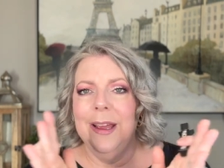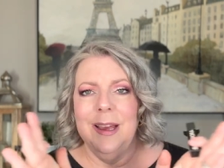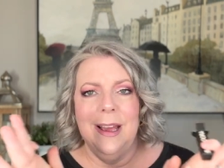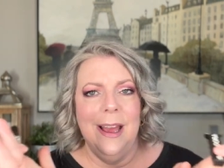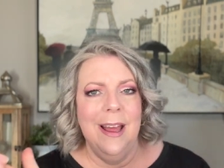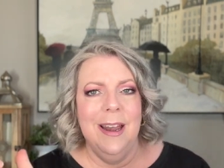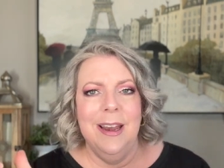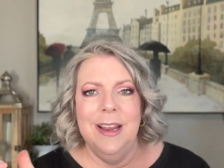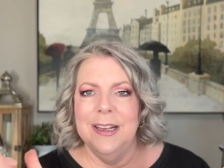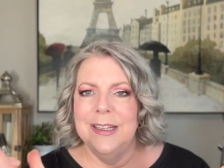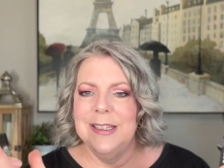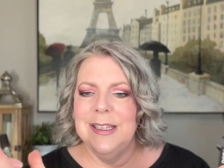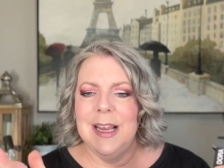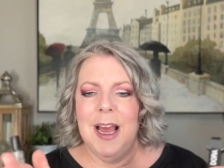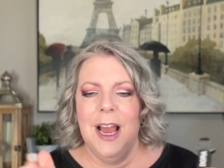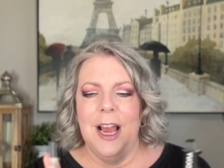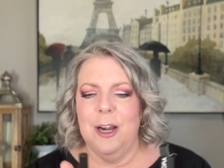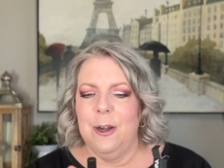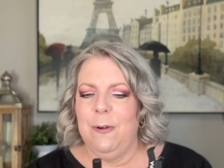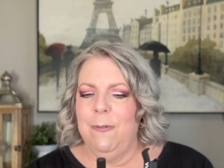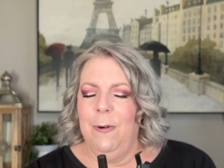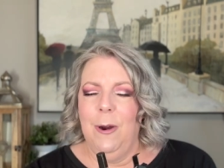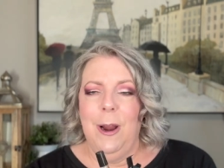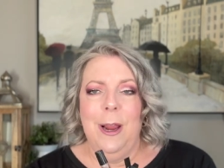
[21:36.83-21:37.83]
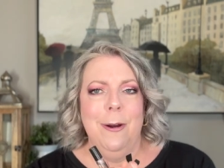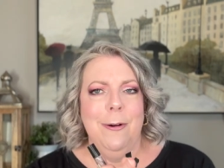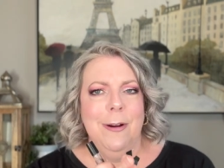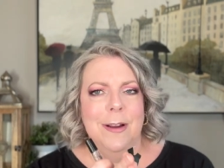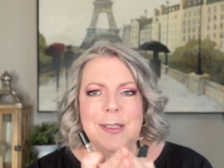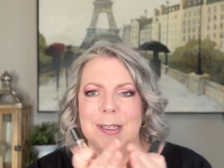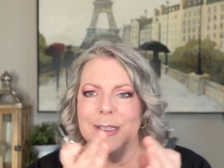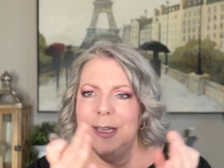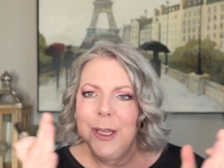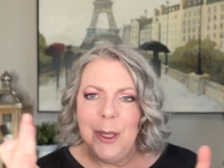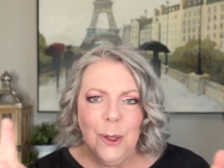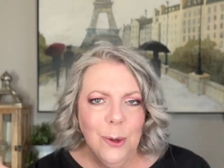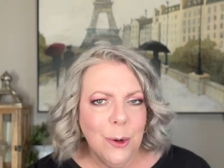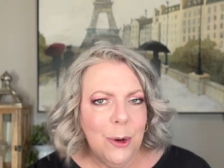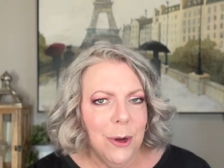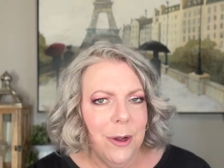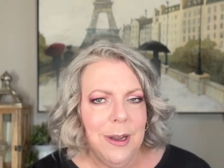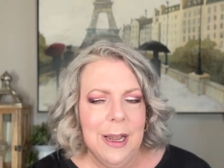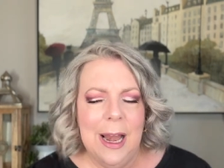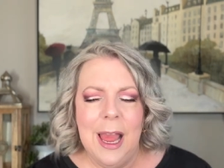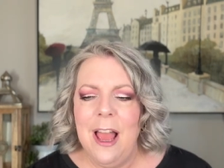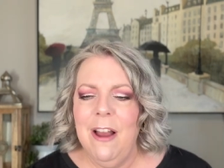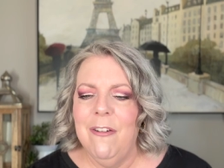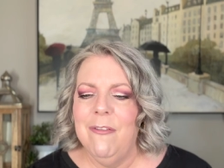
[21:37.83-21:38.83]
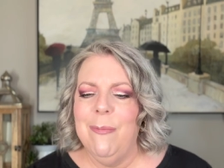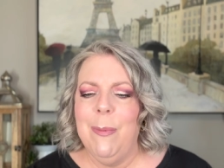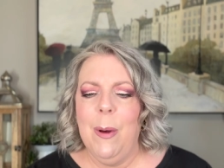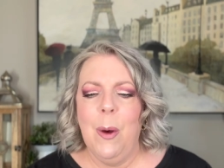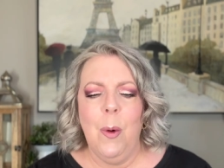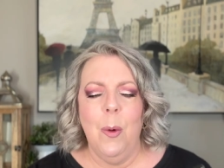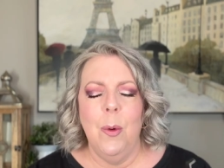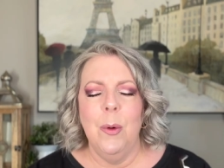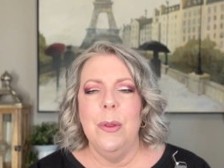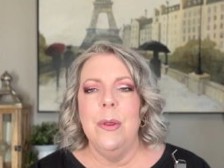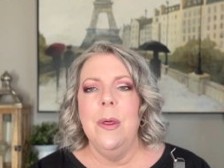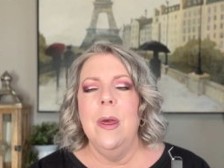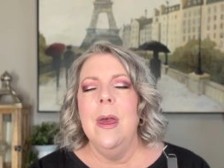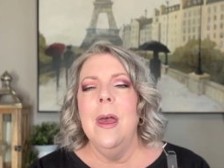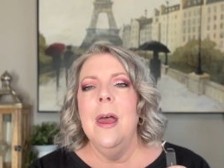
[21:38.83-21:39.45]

an exact fragrance that you couldn't have both.